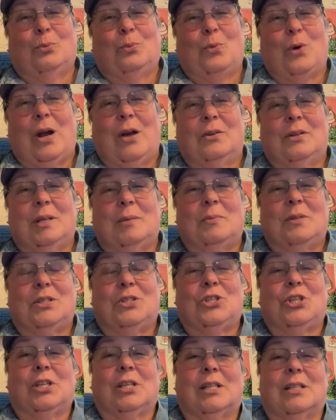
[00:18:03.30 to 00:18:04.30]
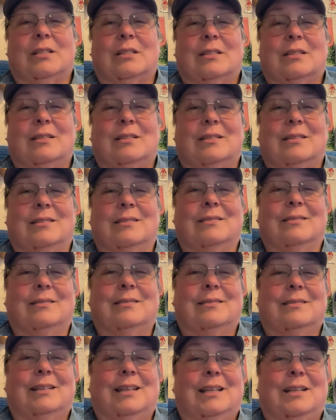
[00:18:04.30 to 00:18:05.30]
round up the chickens and
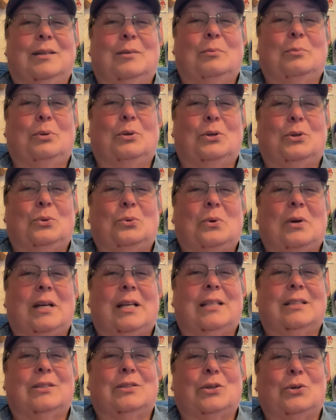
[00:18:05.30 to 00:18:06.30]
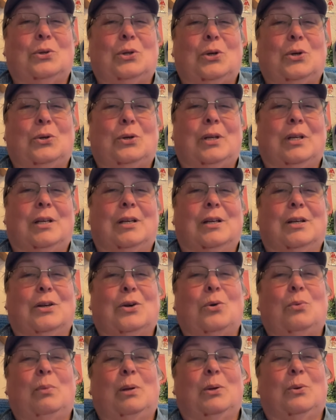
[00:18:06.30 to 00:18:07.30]
get them put away so Loki can
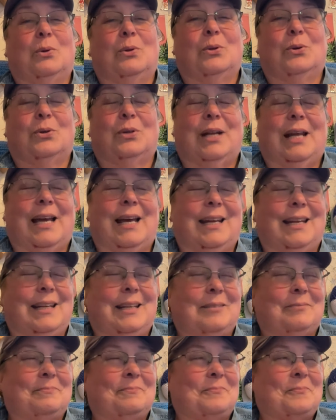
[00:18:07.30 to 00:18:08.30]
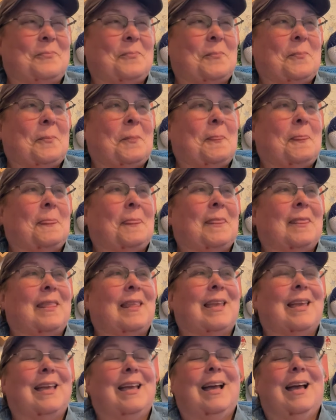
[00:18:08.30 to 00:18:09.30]
go be with her daddy.
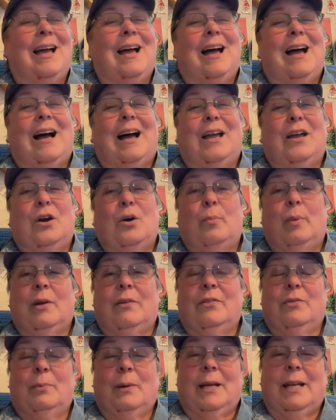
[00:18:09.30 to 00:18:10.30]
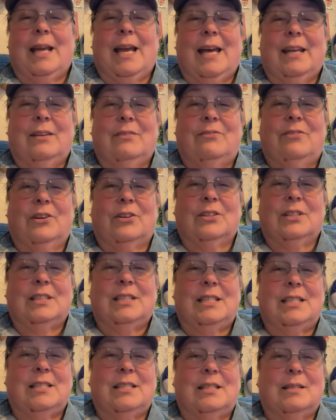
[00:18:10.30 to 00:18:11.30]
I hope everybody had a fairly
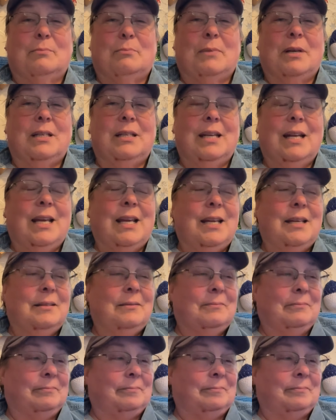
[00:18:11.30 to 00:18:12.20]
decent Monday.